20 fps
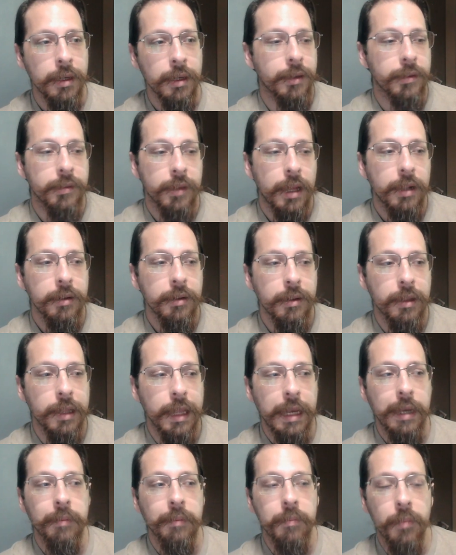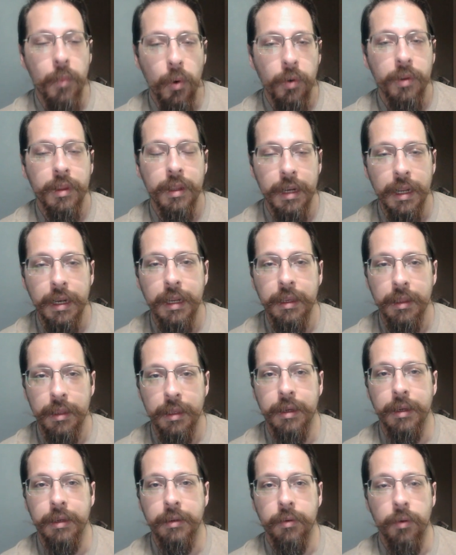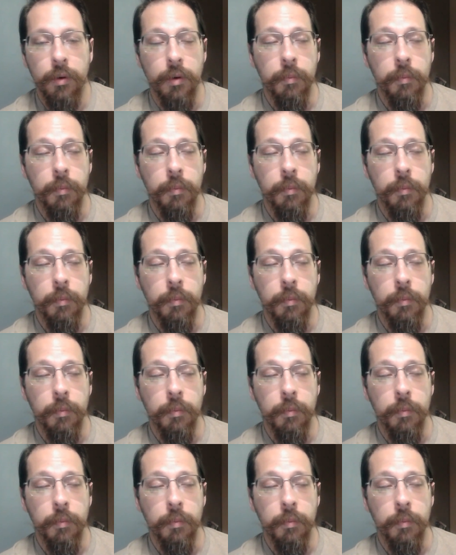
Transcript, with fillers: because that, like, more than anything